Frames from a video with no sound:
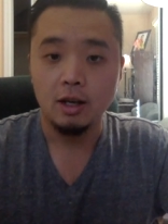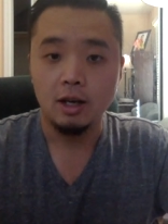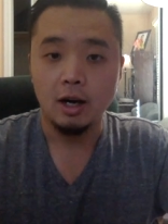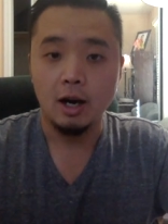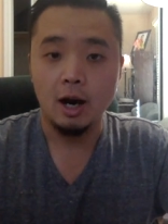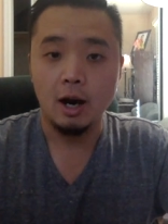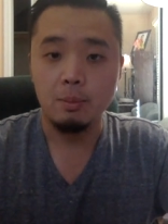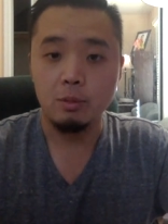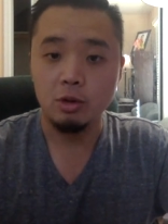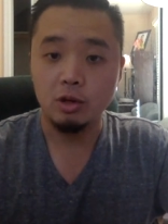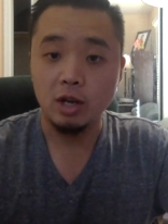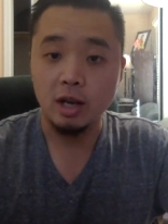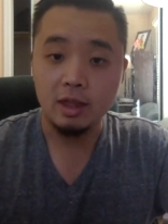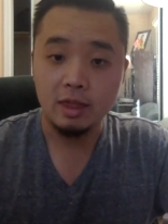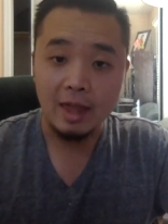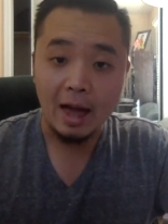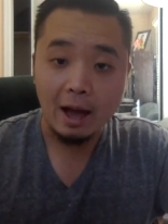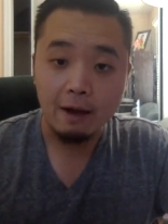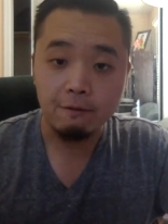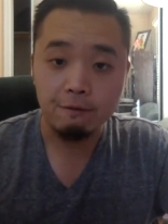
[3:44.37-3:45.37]
You're
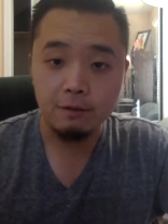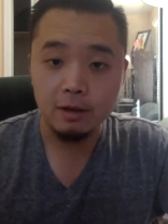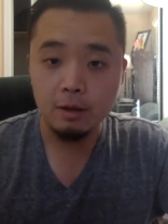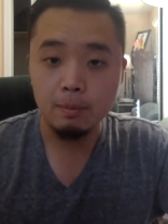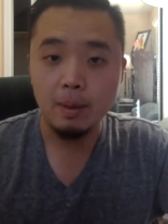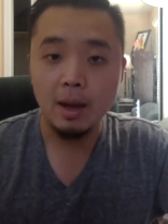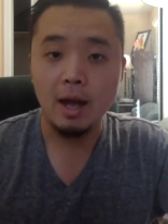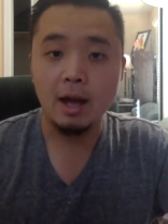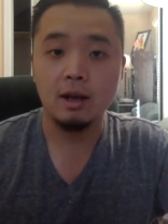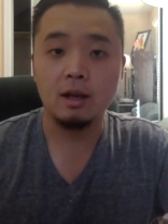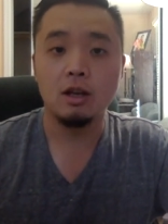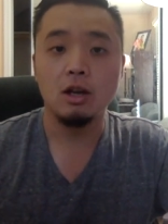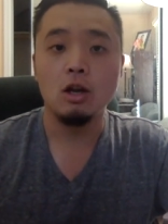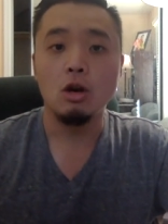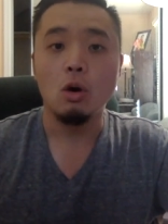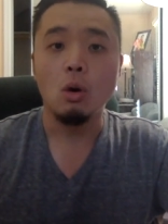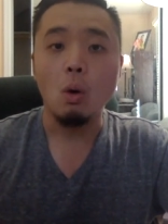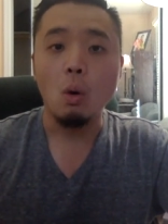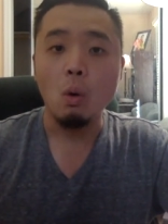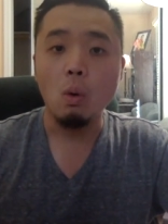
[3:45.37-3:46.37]
getting that feedback,
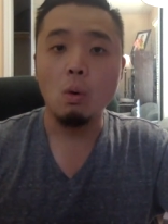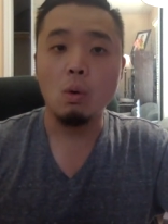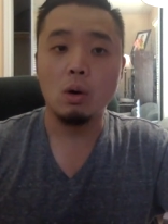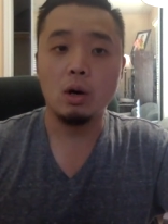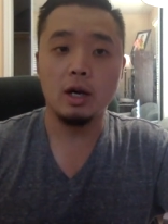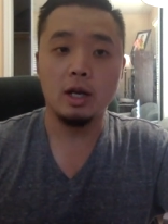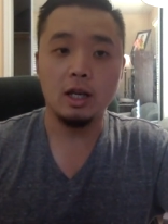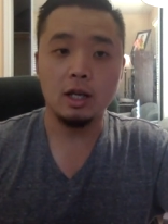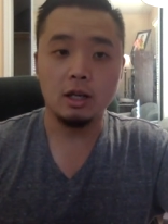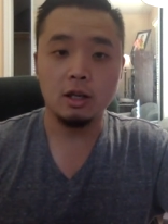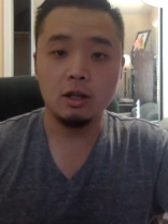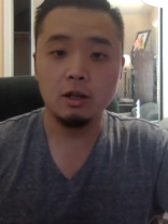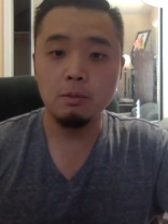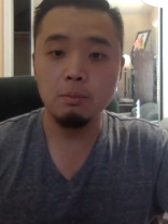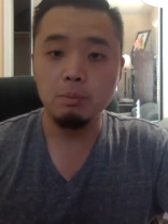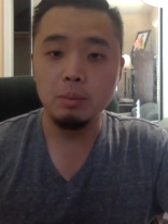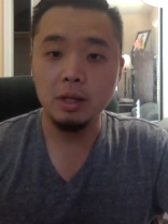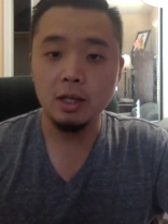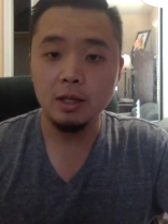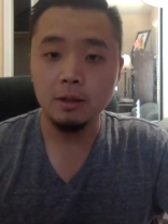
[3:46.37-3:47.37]
or it
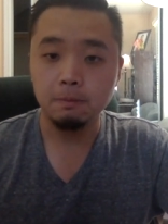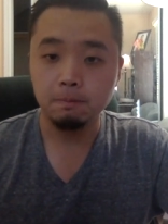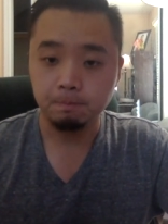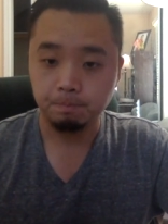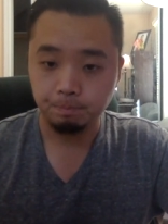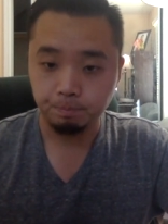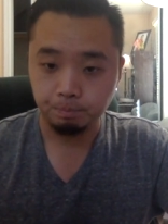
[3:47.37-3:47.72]
could be